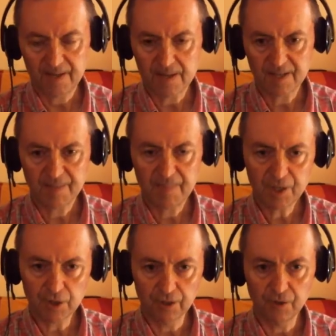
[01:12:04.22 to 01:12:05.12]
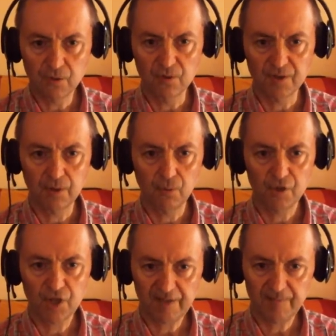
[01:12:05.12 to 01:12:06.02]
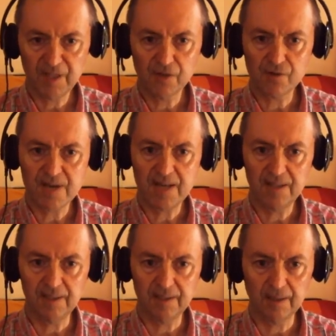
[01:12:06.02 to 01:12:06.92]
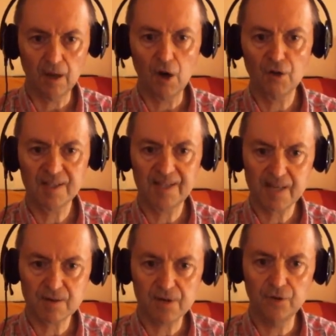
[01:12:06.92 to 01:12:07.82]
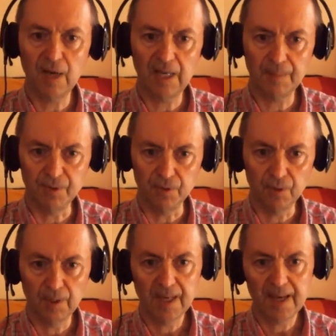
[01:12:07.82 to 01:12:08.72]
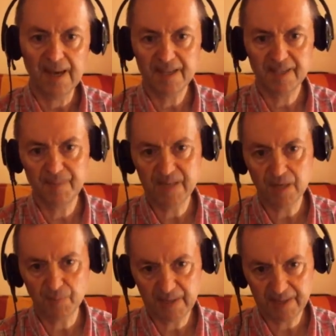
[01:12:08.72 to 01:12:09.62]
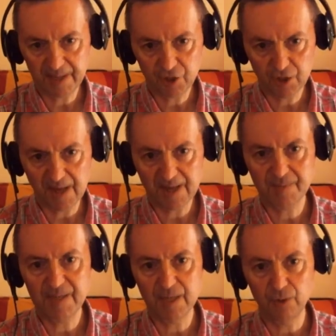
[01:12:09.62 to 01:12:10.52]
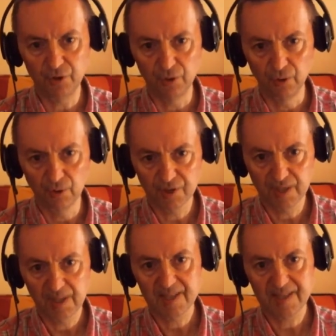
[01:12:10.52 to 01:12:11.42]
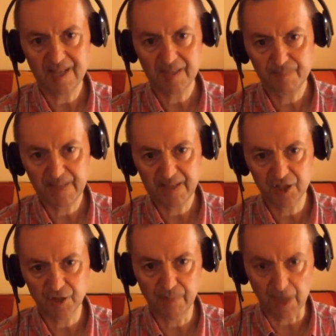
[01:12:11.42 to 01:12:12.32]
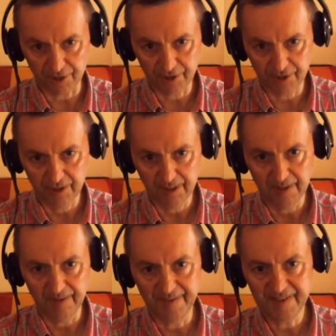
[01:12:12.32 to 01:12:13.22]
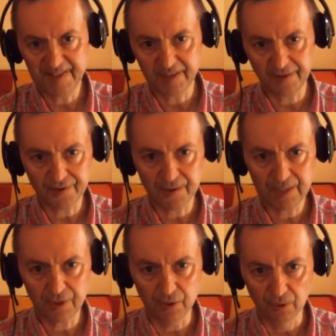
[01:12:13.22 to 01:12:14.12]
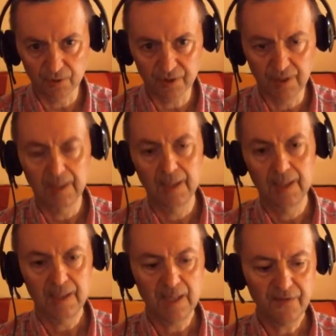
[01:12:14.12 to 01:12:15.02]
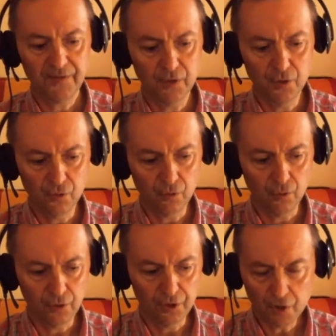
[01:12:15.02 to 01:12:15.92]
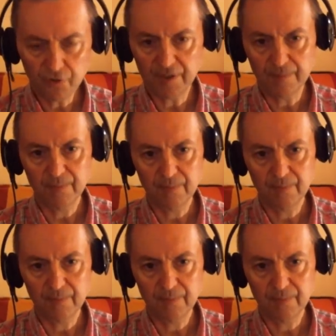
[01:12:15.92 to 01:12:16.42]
there are special tools which have been created on Slacker to help you. sbopkg, SBO tools, Slack package plus. These three tools, if you use them,